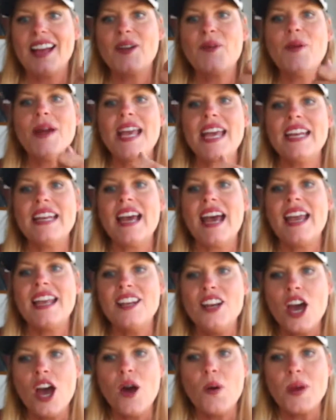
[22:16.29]
Gwen, I
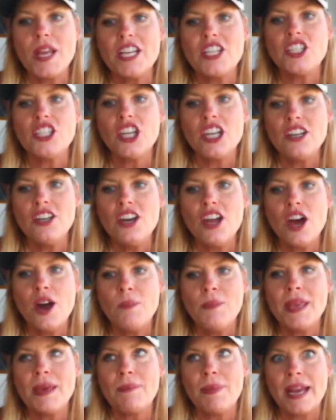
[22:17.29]
know he should
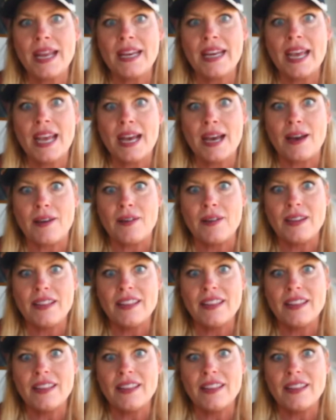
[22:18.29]
know me by now.